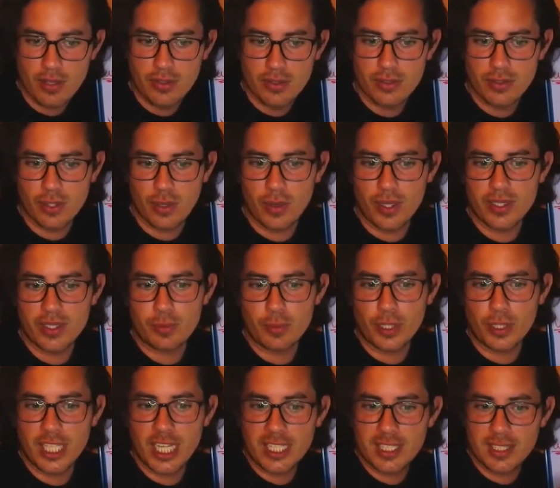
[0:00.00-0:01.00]
So it's
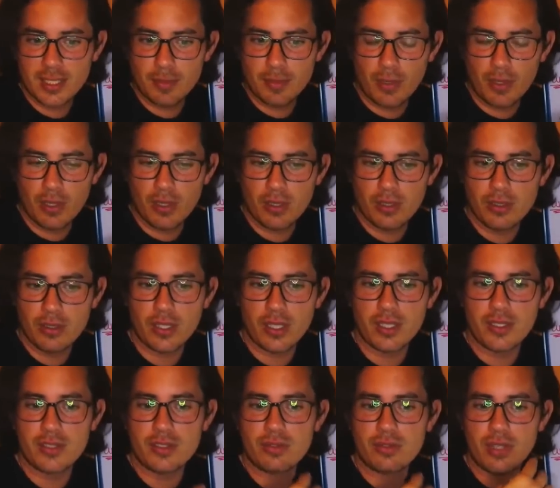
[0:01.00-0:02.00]
predictable,
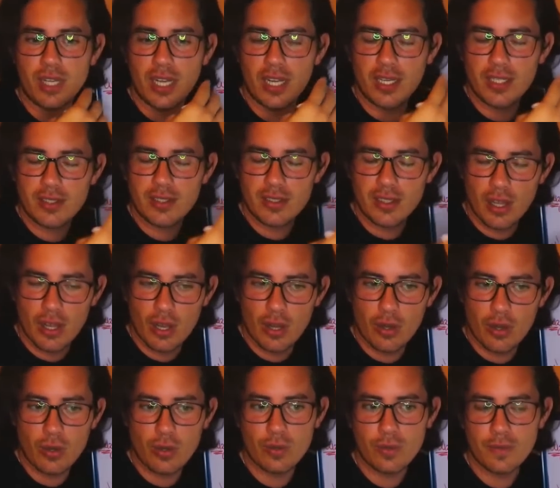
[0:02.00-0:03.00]
it's really
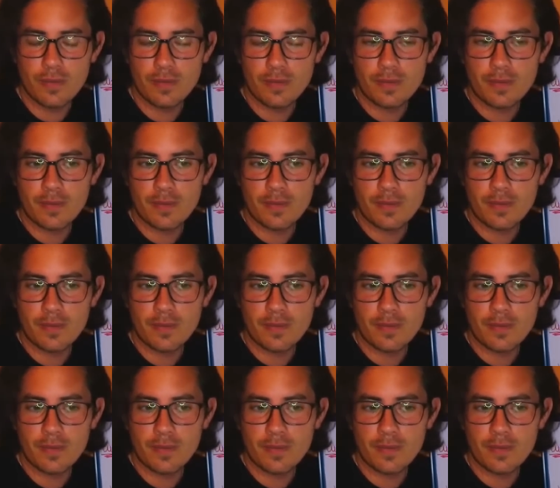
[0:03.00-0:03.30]
slow.